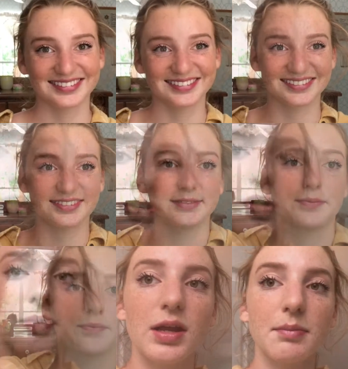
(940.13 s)
Alright, so
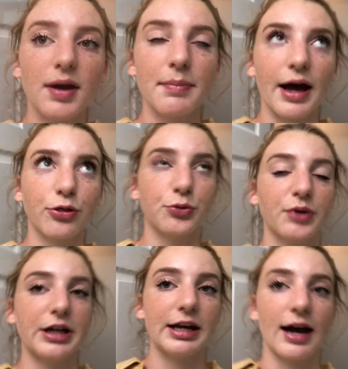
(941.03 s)
I'm in my bathroom
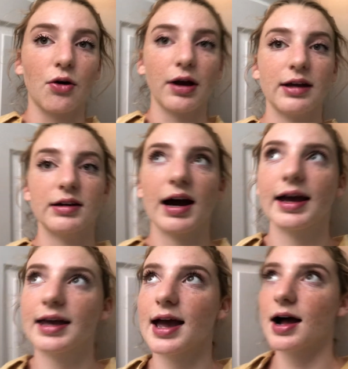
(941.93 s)
right now, and
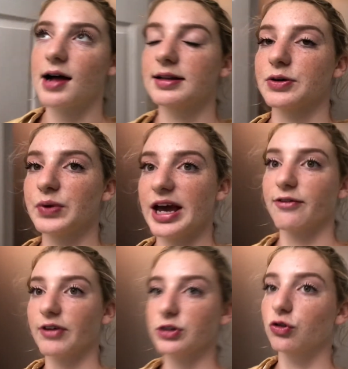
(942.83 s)
we
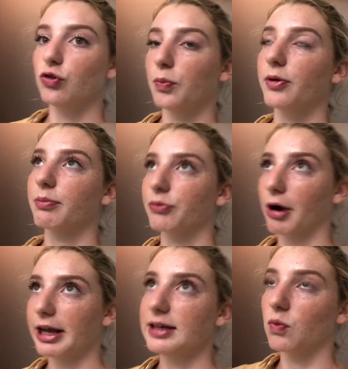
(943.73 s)
have like super
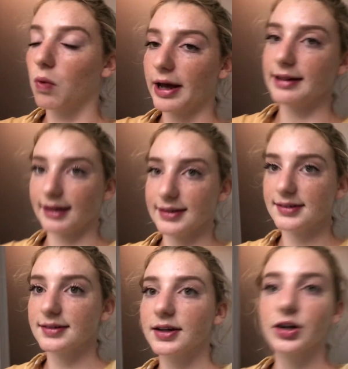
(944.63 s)
bright white
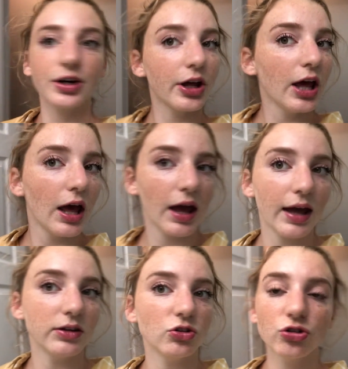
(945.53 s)
lights in here,
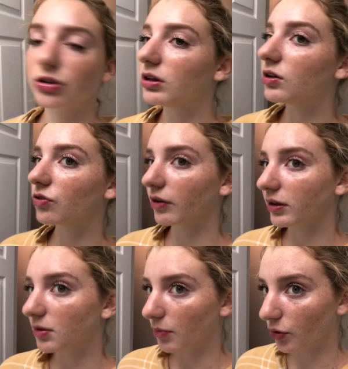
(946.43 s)
and usually these are
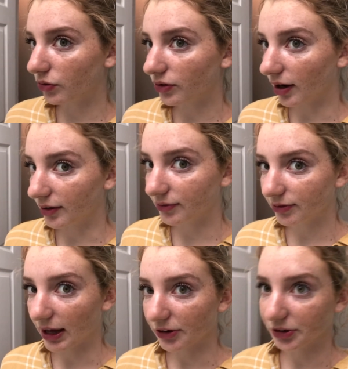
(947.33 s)
like the most
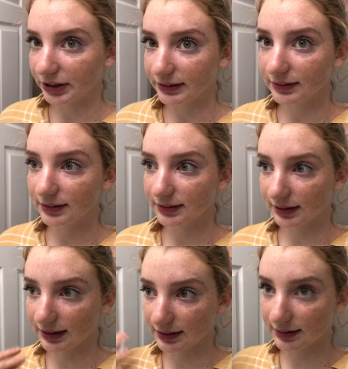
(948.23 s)
unflattering
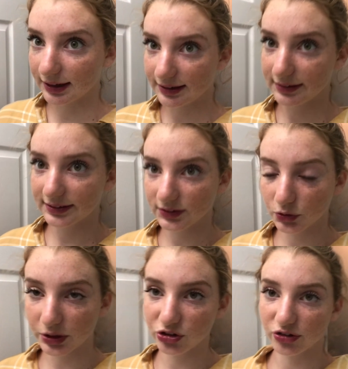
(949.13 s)
like lighting
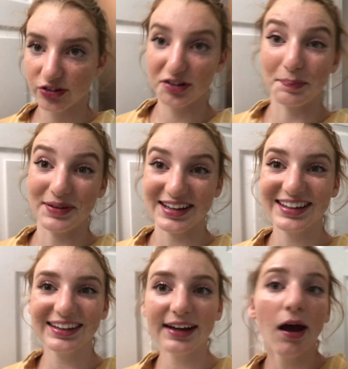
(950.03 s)
situations to be
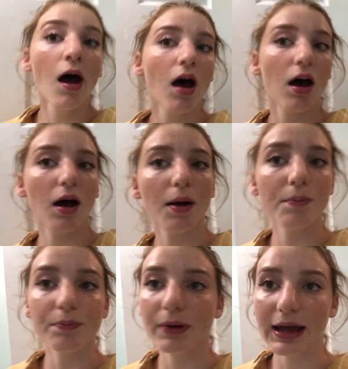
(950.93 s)
in,
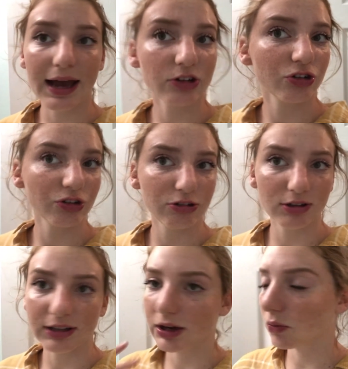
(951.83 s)
but actually,
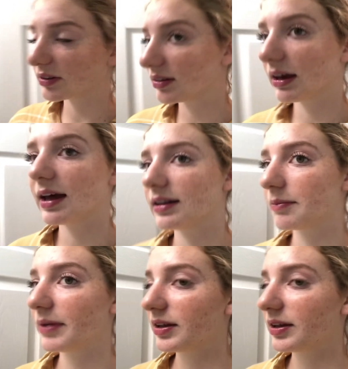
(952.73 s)
like, once again, the